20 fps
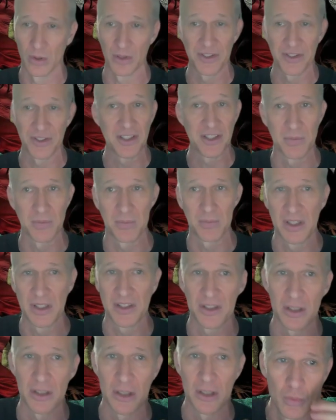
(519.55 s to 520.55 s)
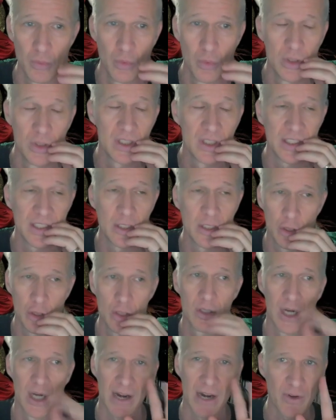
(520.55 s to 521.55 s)
It's a really good.
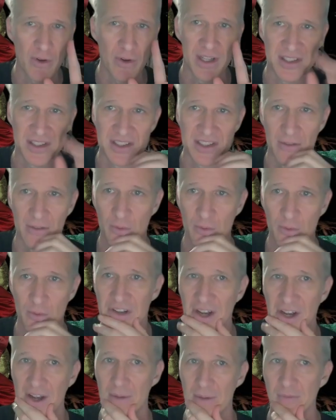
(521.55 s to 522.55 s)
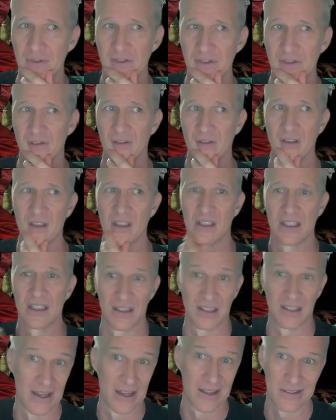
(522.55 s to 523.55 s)
I've run it several times in the
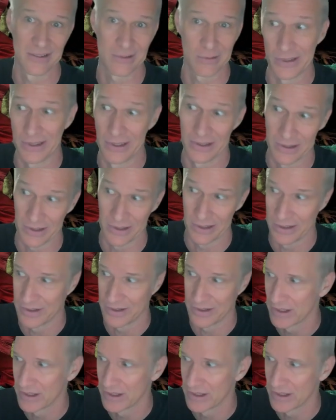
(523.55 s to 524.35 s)
last 3 decades.